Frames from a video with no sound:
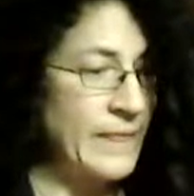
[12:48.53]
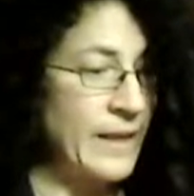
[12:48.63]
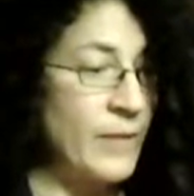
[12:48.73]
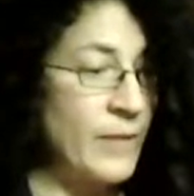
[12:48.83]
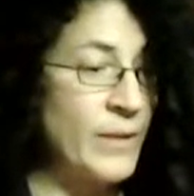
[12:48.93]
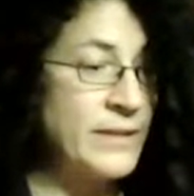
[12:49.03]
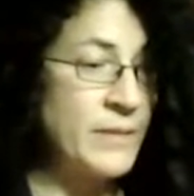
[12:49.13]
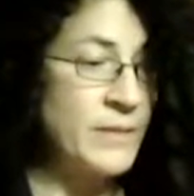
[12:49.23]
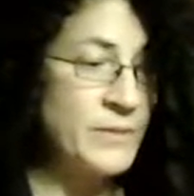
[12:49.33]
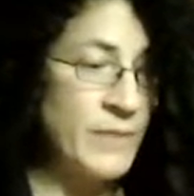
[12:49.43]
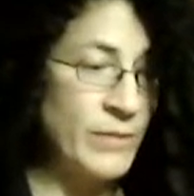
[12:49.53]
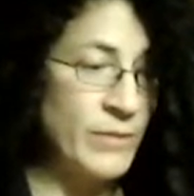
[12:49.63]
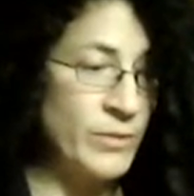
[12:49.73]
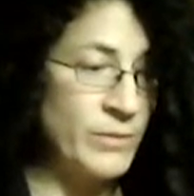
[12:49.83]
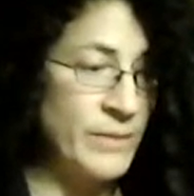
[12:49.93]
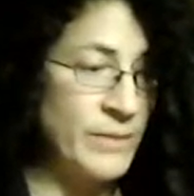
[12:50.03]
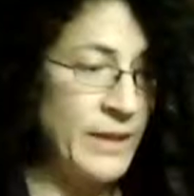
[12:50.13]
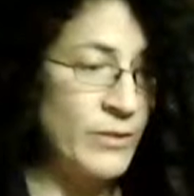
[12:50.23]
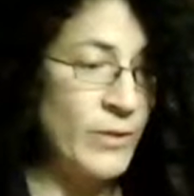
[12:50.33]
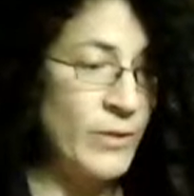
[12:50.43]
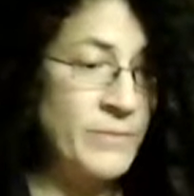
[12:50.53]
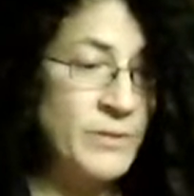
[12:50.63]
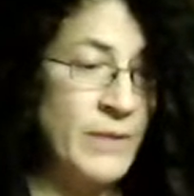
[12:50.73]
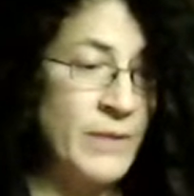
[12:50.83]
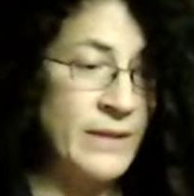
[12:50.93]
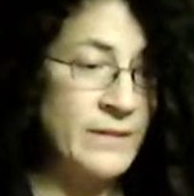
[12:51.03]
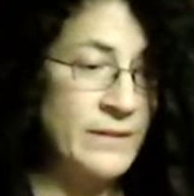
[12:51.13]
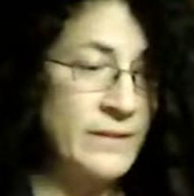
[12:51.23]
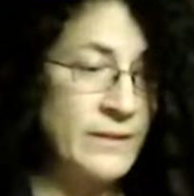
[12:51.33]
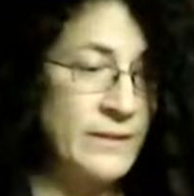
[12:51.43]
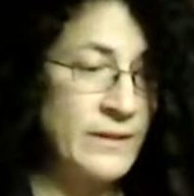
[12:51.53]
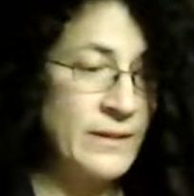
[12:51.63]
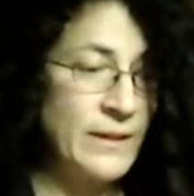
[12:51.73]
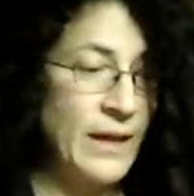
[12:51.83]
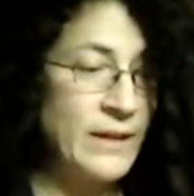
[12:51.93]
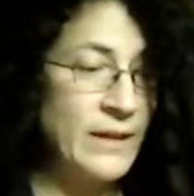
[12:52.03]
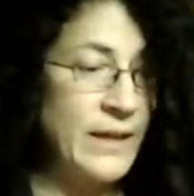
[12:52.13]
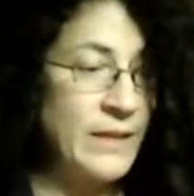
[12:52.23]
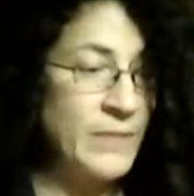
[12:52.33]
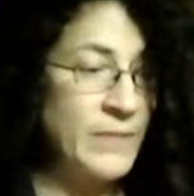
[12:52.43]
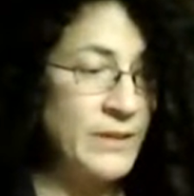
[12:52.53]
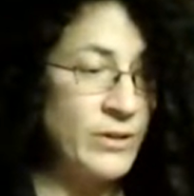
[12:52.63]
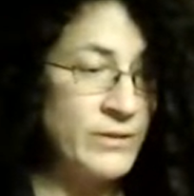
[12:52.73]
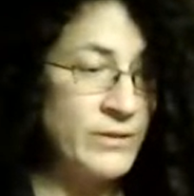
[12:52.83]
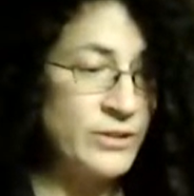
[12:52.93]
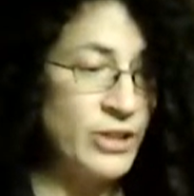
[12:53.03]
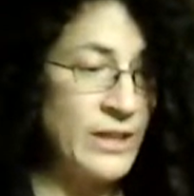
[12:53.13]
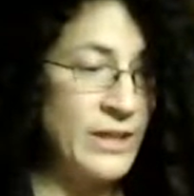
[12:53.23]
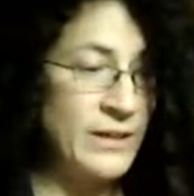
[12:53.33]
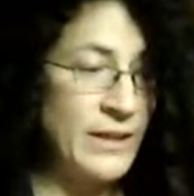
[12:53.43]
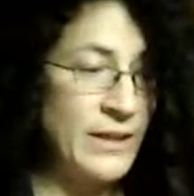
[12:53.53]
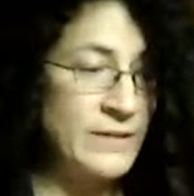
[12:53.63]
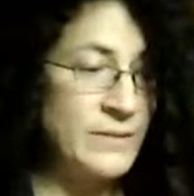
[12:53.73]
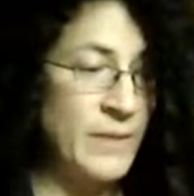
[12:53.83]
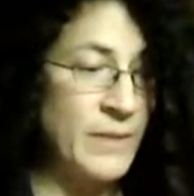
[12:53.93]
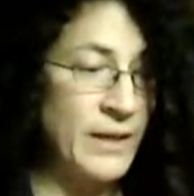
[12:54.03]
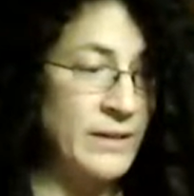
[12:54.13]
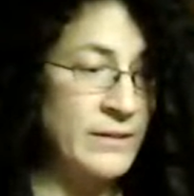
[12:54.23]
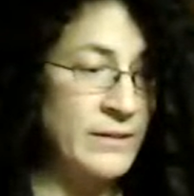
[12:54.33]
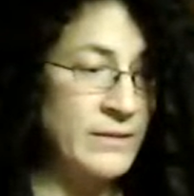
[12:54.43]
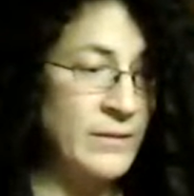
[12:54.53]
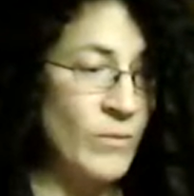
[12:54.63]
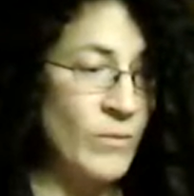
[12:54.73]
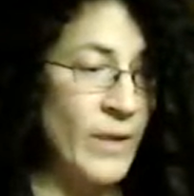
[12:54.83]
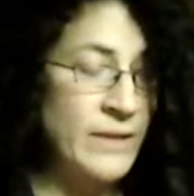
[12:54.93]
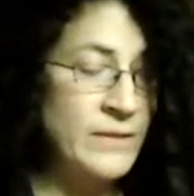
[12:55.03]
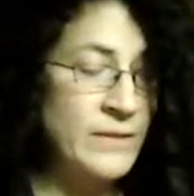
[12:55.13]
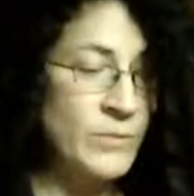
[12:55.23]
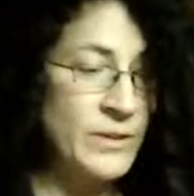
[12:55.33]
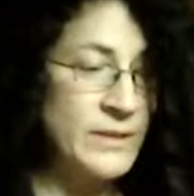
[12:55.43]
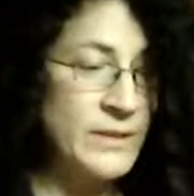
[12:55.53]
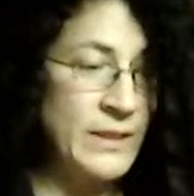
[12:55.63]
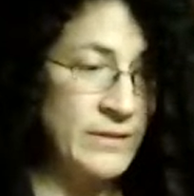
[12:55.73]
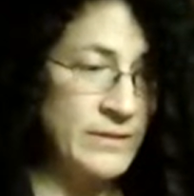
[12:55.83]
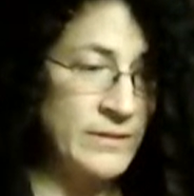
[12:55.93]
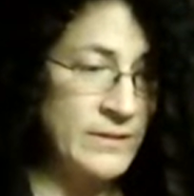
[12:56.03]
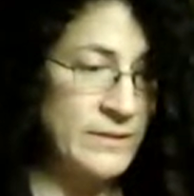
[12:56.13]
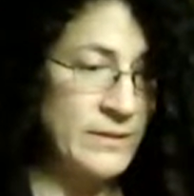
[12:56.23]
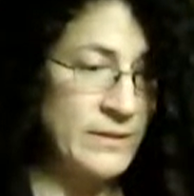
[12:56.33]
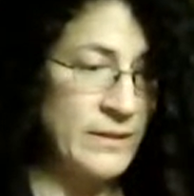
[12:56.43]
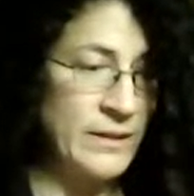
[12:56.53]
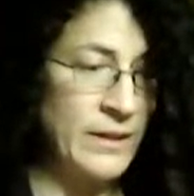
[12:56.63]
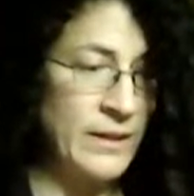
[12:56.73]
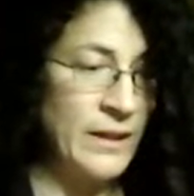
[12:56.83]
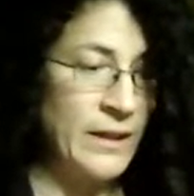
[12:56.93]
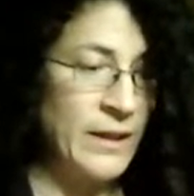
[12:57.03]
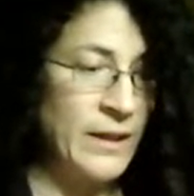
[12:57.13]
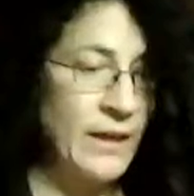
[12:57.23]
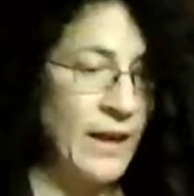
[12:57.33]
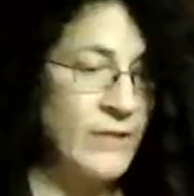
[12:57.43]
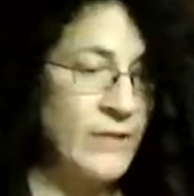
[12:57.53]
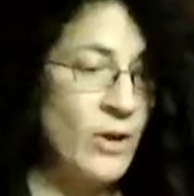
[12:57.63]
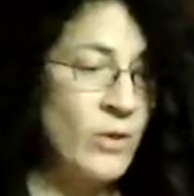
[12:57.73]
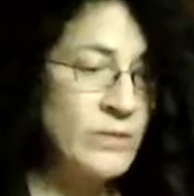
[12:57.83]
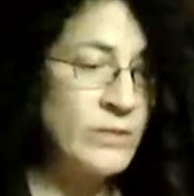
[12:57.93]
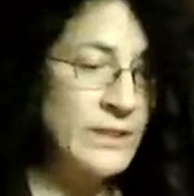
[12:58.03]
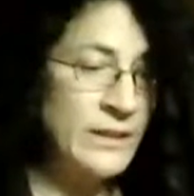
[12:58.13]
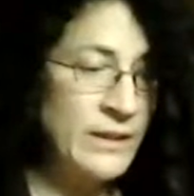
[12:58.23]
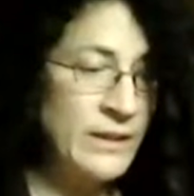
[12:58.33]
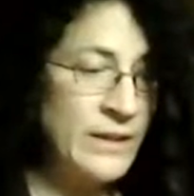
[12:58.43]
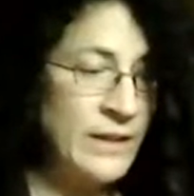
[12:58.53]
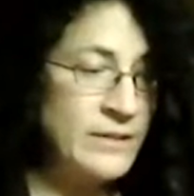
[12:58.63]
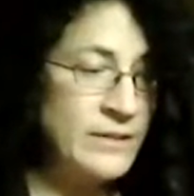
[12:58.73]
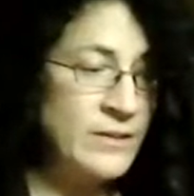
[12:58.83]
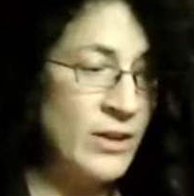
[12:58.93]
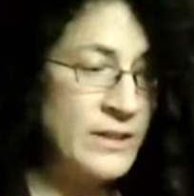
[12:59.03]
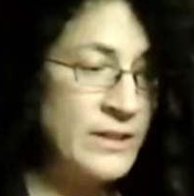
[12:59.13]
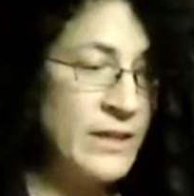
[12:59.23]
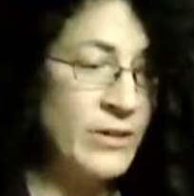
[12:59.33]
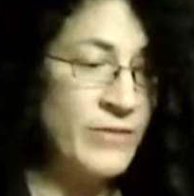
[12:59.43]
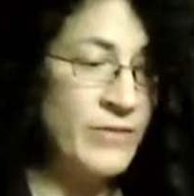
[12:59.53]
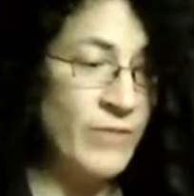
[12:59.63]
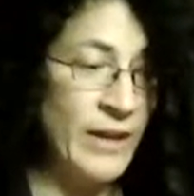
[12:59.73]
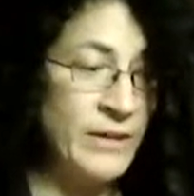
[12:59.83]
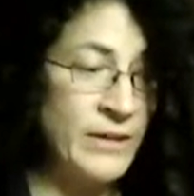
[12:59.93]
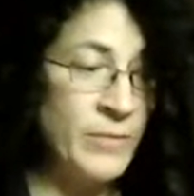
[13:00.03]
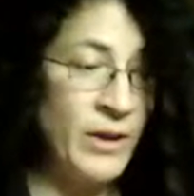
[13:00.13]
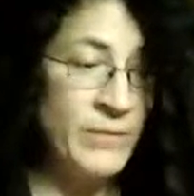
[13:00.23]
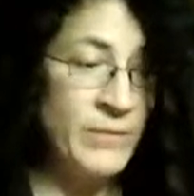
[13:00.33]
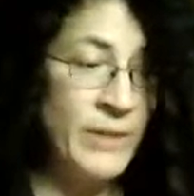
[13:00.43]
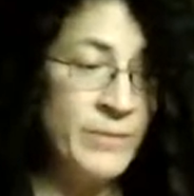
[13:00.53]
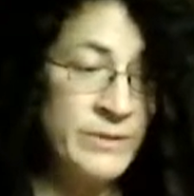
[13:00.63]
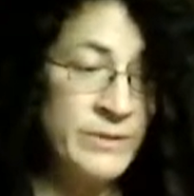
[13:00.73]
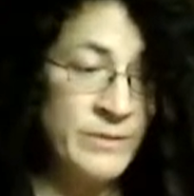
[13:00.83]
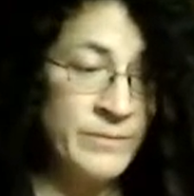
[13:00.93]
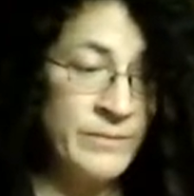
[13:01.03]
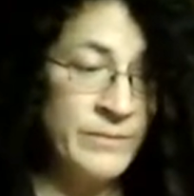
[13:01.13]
I went up to my room and crept to bed, and laid my doll's cheek against mine, wet with tears, and holding that solitary friend upon my bosom,